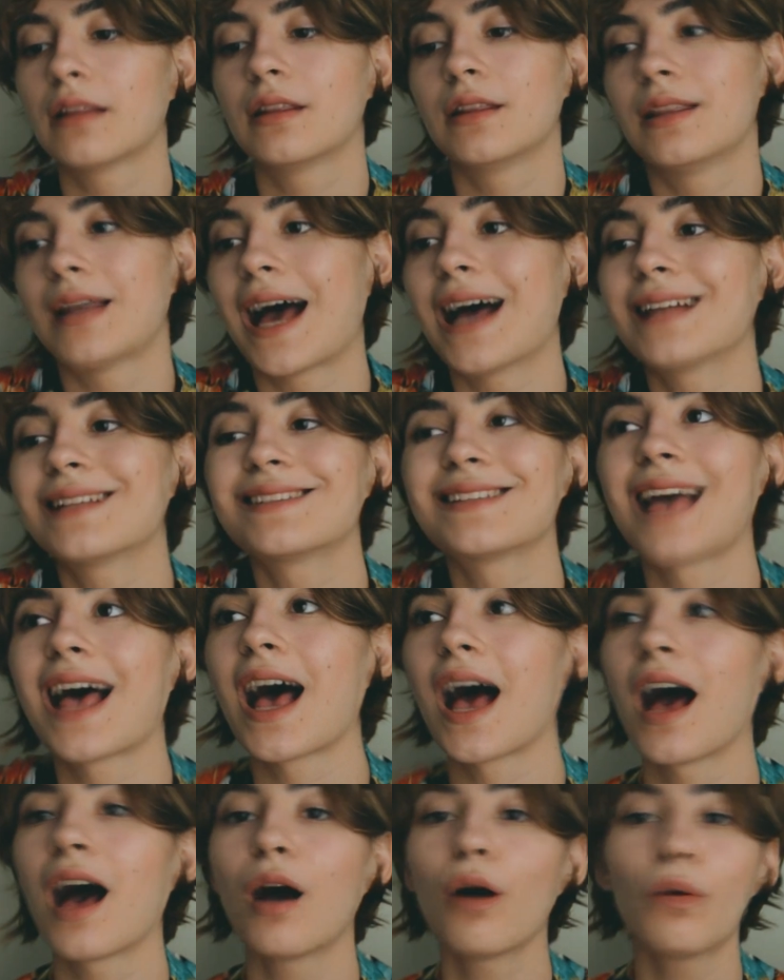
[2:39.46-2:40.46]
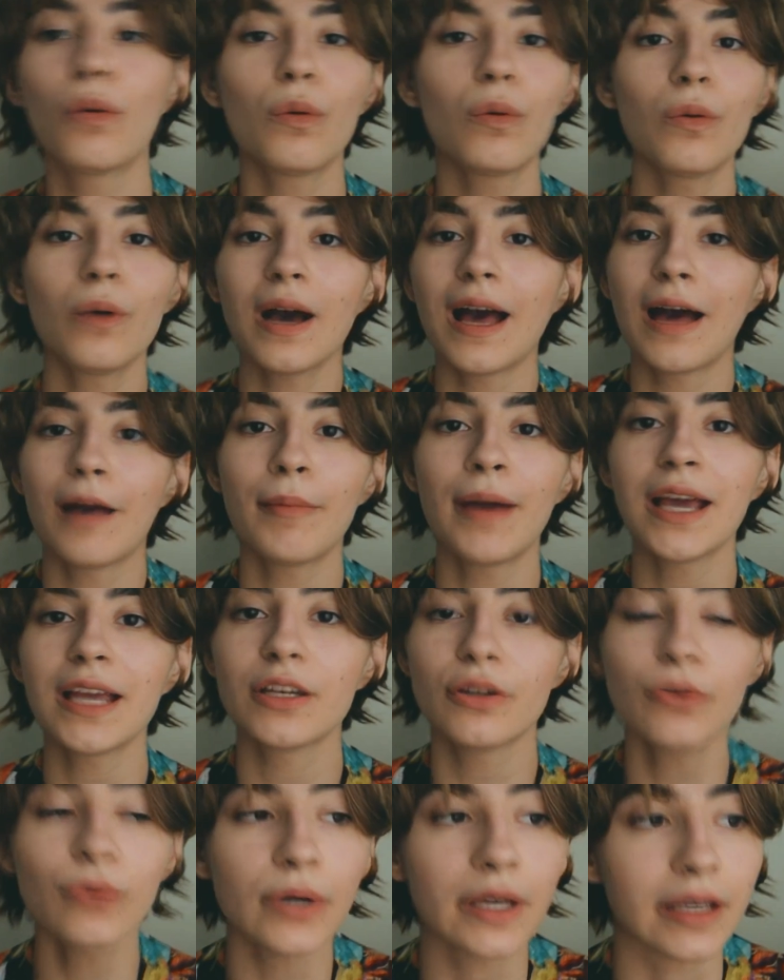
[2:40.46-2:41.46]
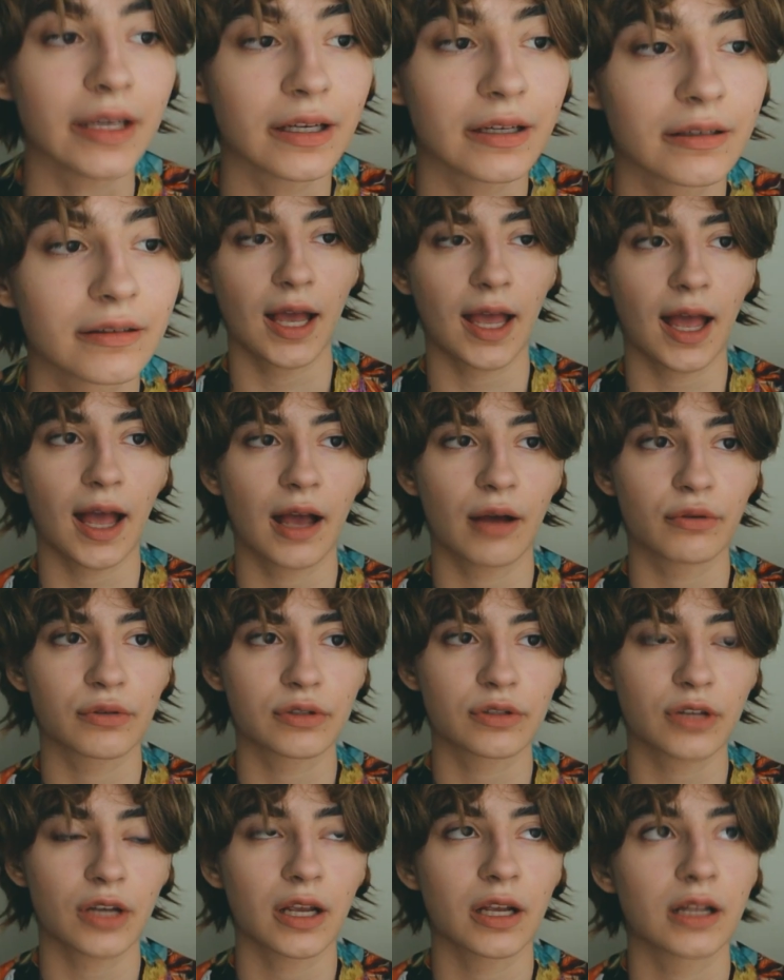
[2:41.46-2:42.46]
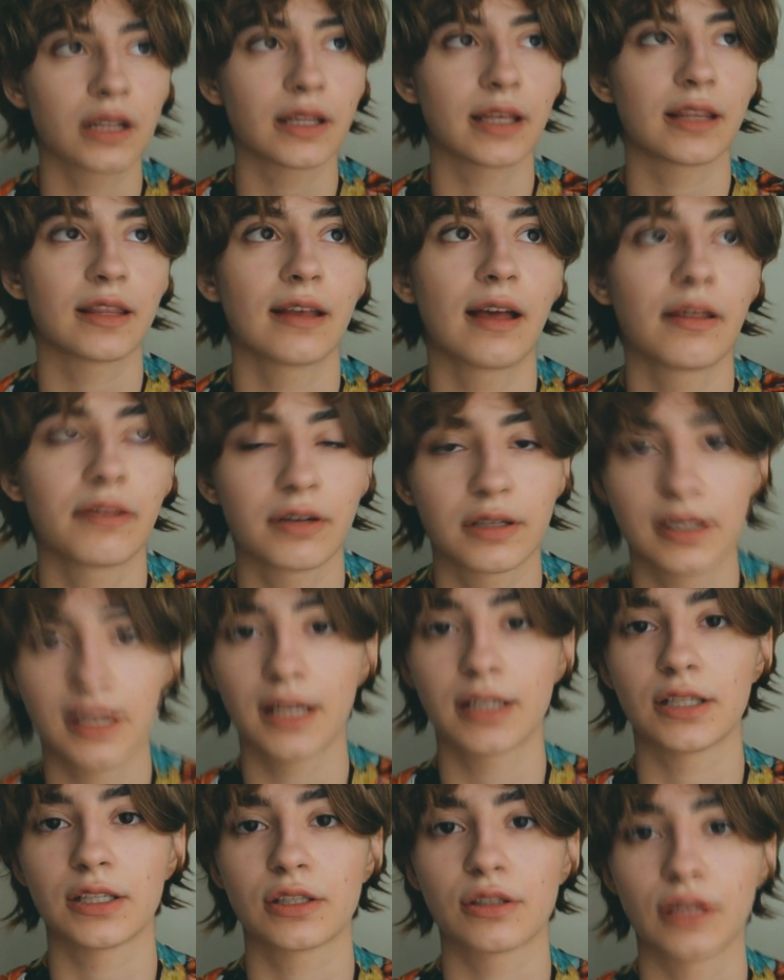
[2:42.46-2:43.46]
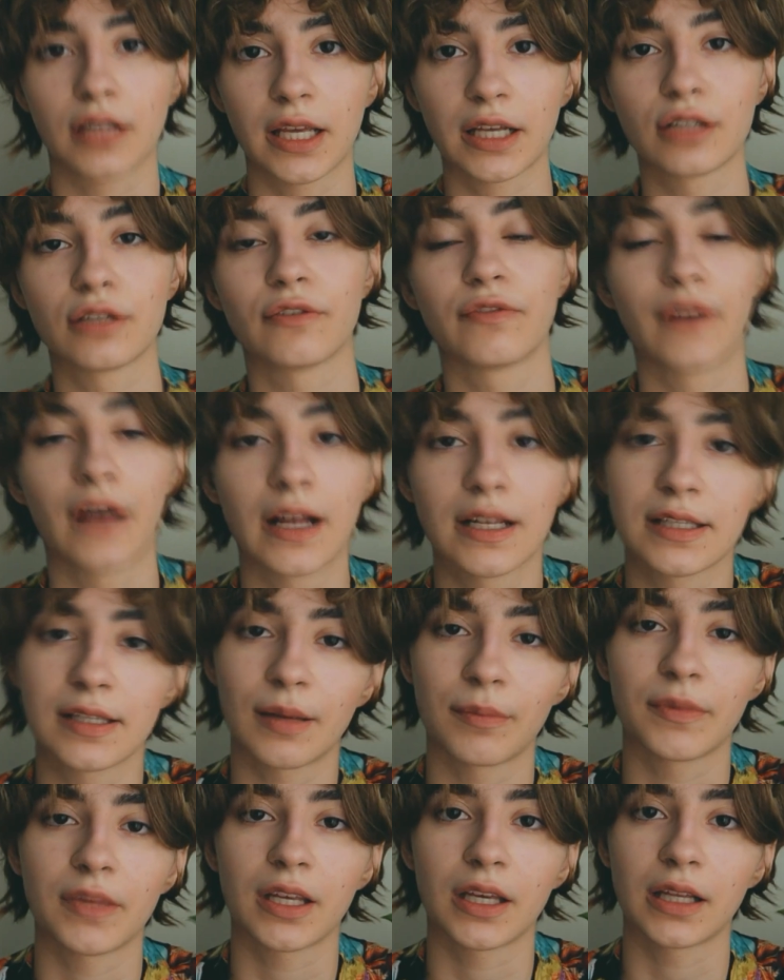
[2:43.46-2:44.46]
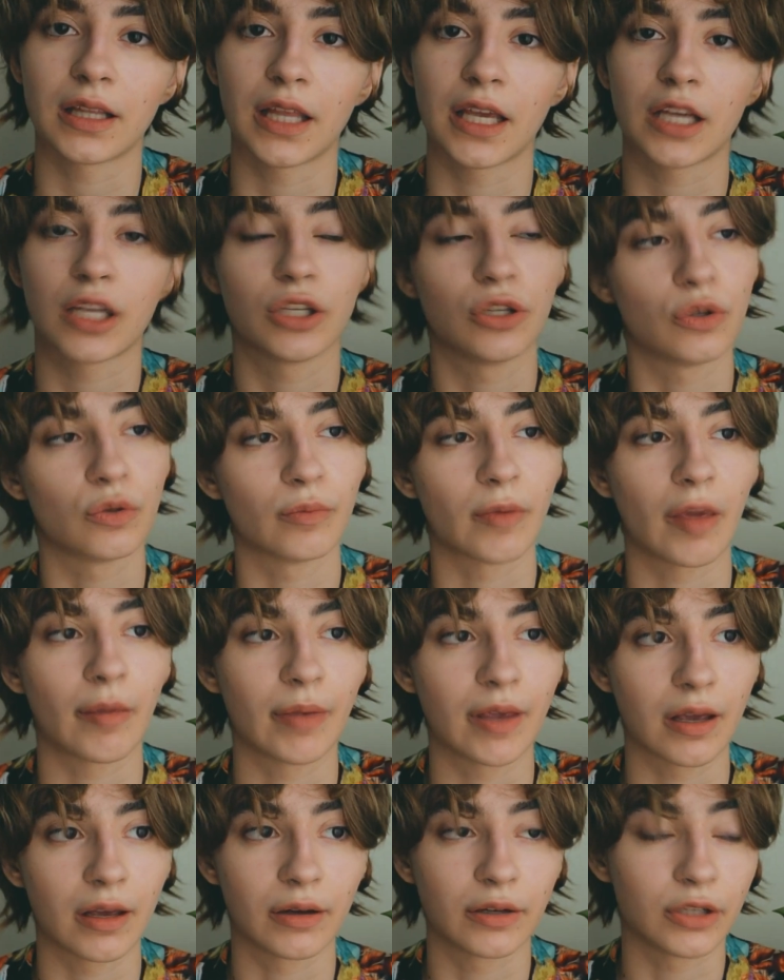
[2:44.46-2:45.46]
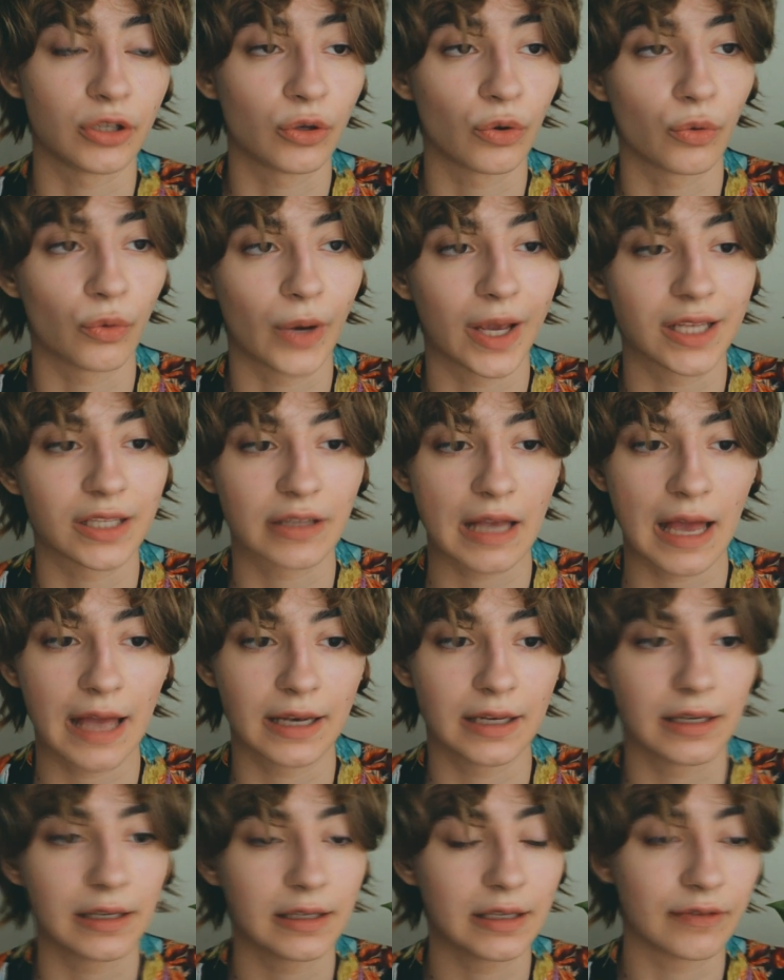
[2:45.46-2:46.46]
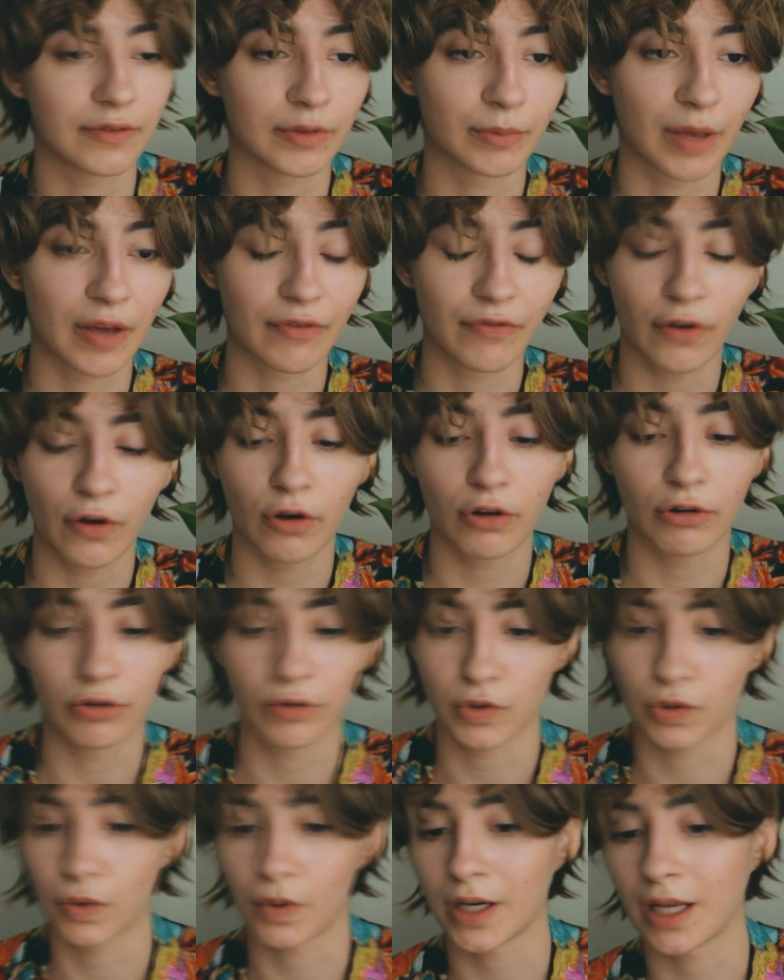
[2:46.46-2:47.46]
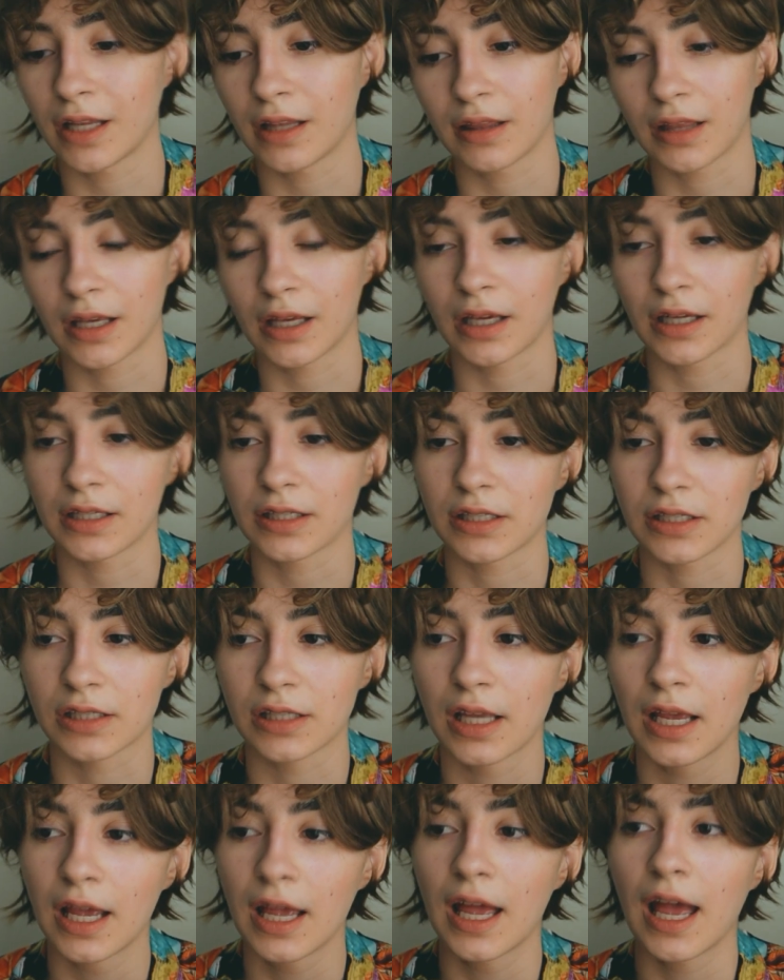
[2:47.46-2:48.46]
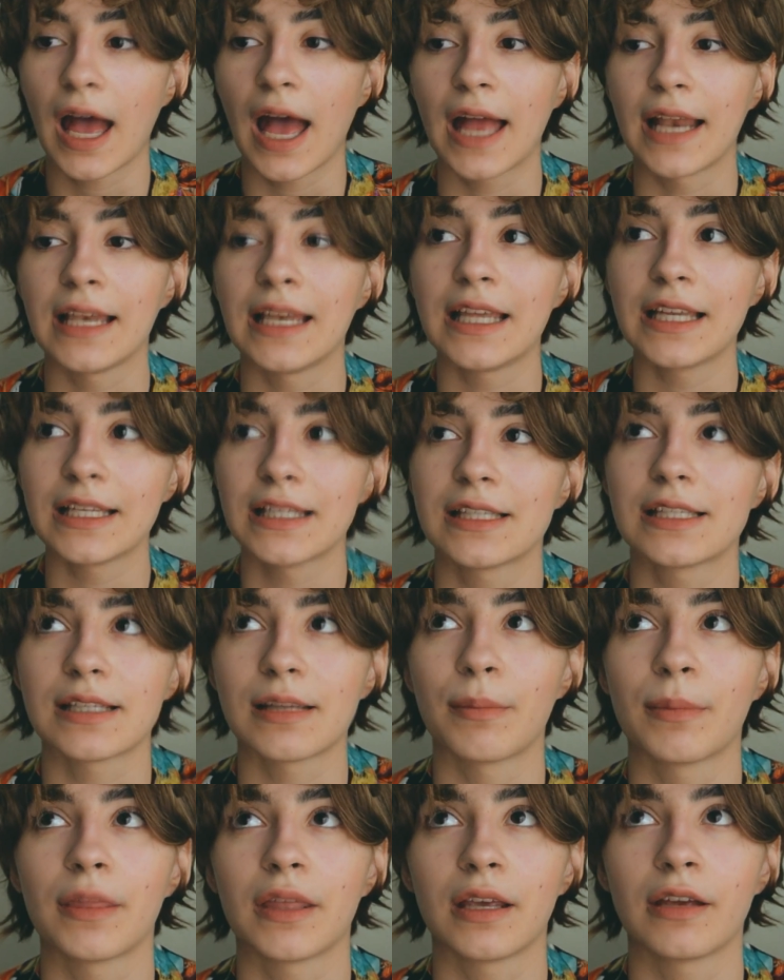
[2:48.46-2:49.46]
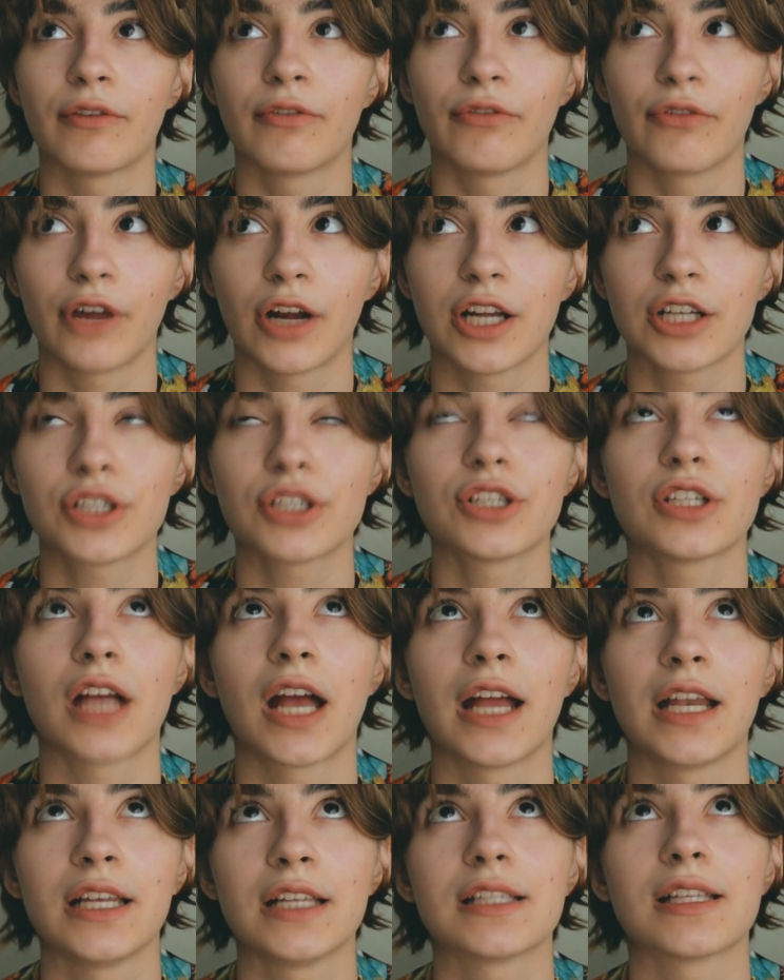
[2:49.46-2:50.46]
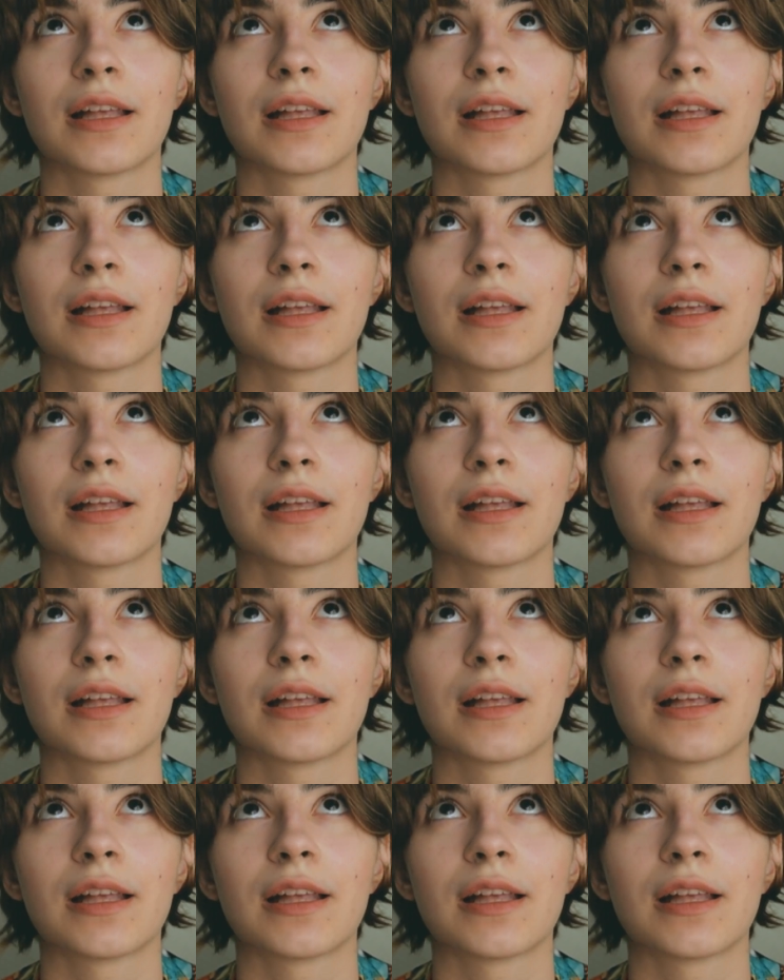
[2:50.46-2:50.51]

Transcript: that's how am I doing. I was trying like the other day just like to find something like new, maybe a new way to edit even my photos or anything. It's just I need something fresh and